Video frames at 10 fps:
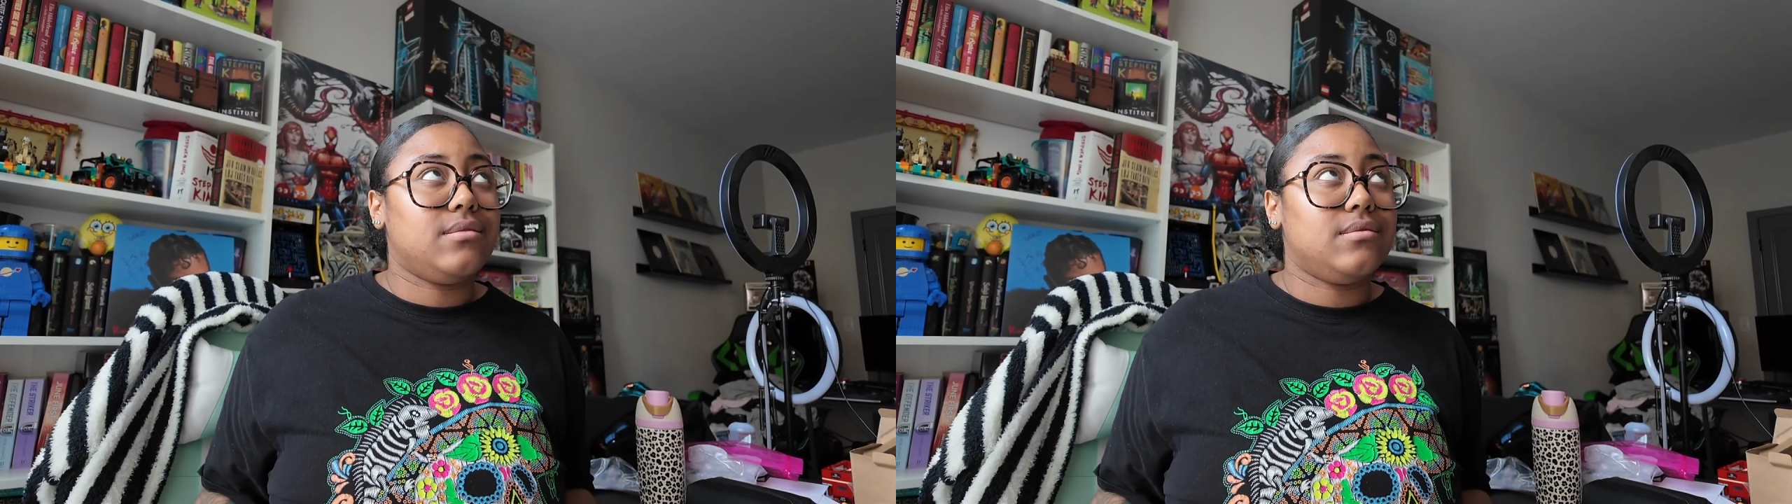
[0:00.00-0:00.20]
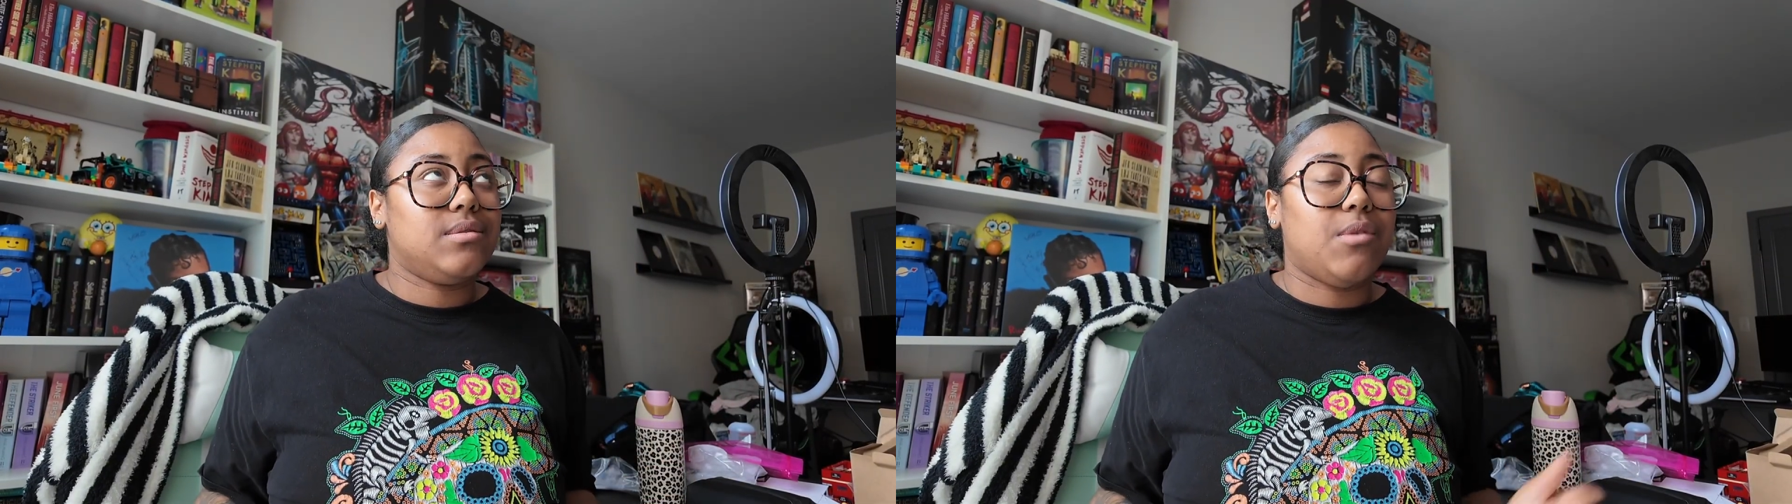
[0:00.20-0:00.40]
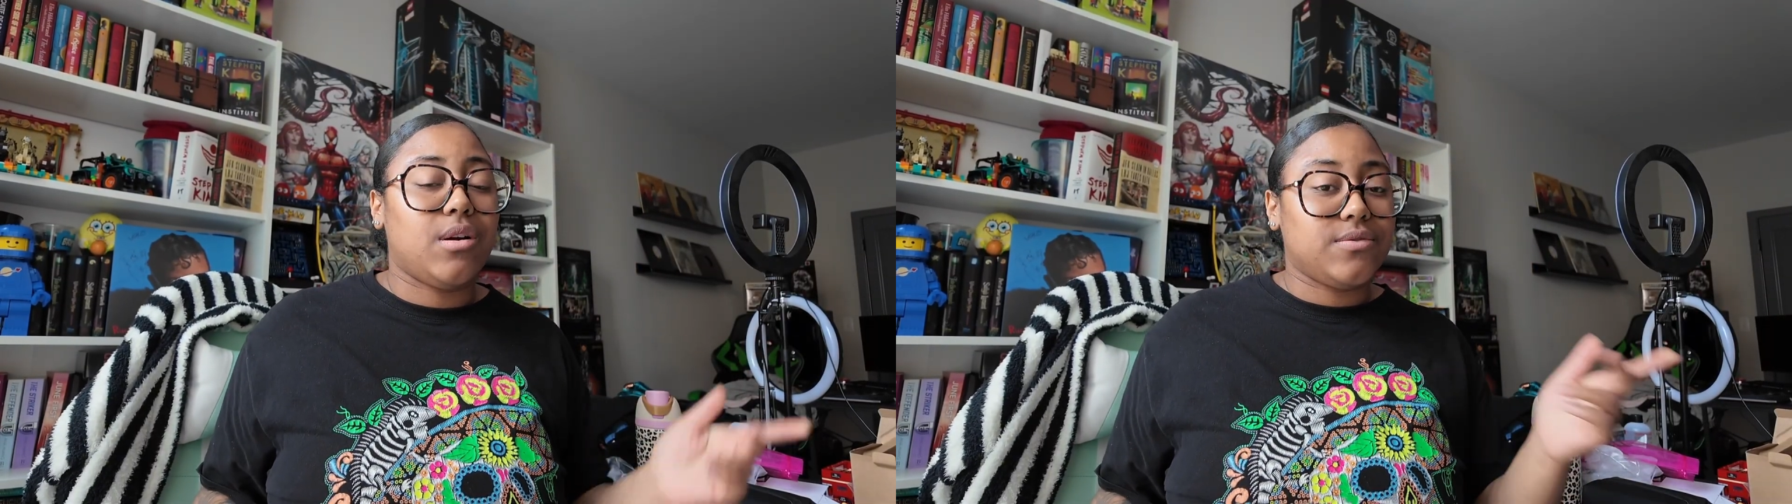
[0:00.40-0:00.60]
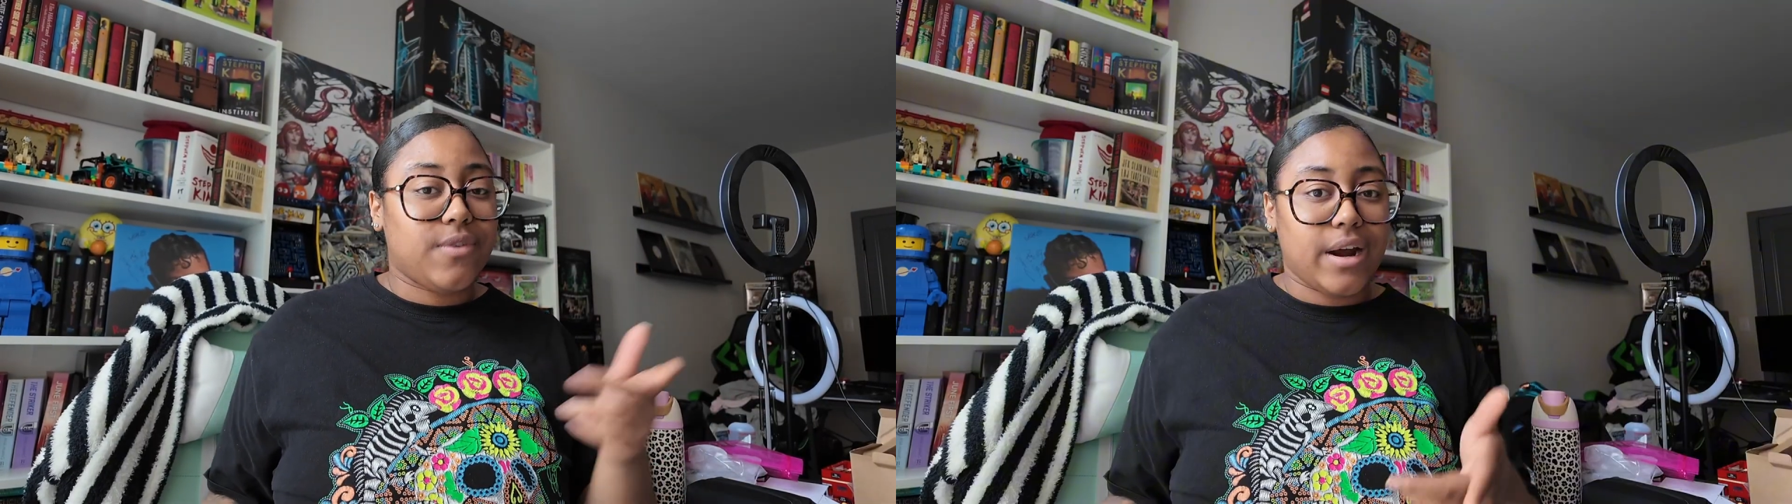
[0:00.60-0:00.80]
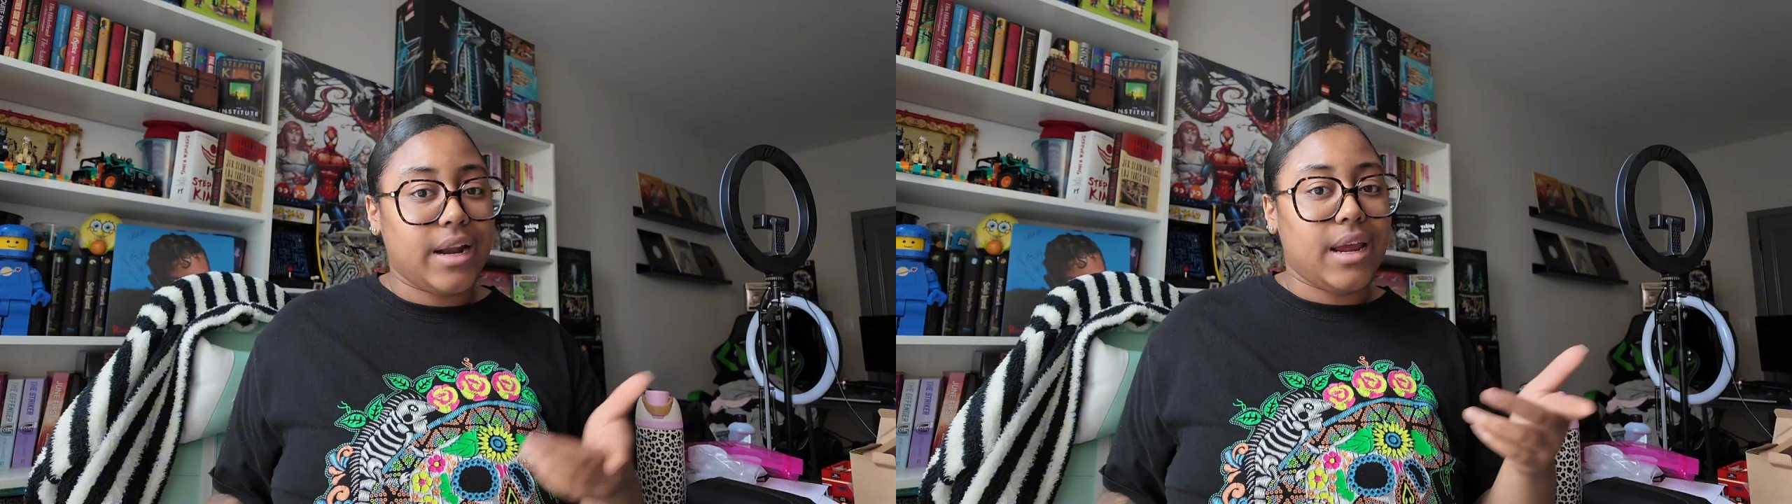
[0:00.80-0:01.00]
tomorrow's
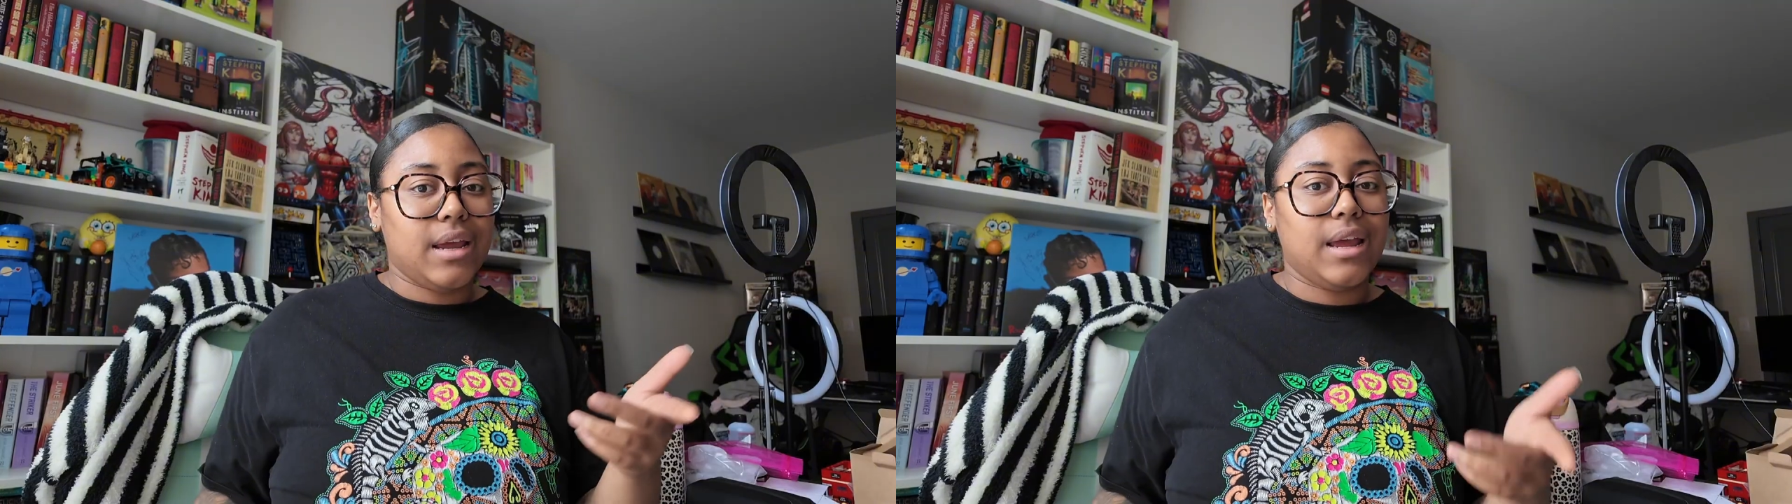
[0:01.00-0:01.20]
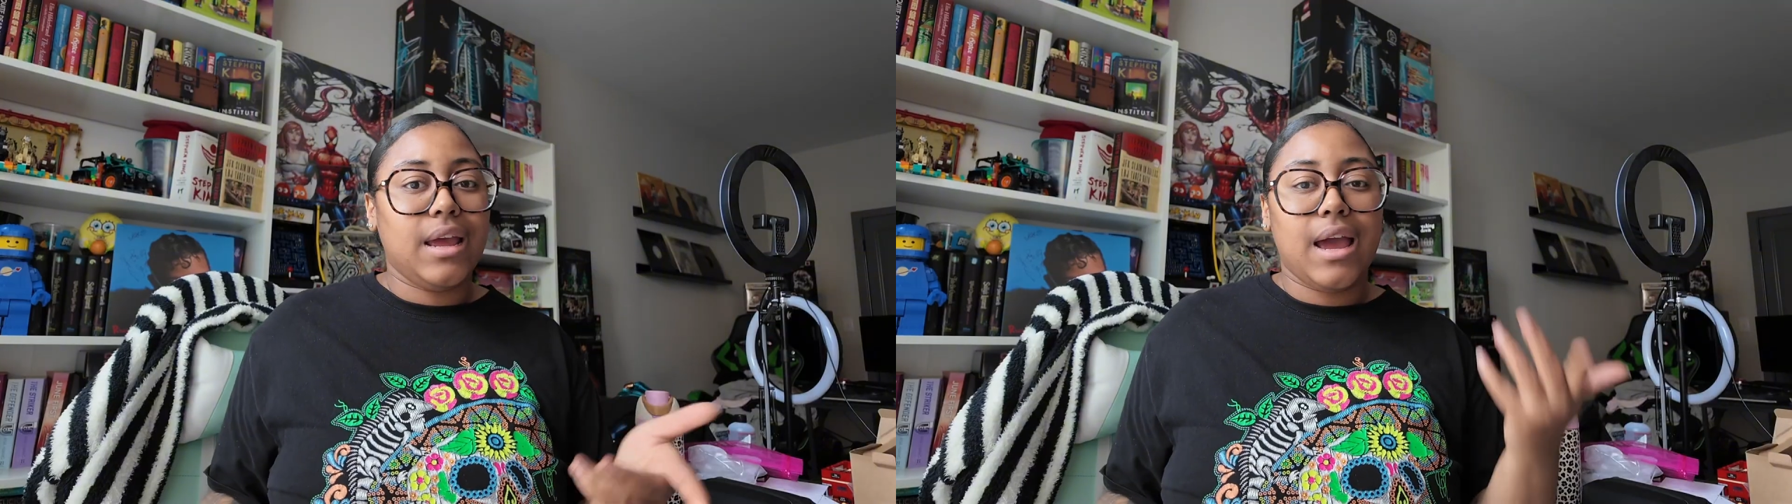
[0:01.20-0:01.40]
Friday.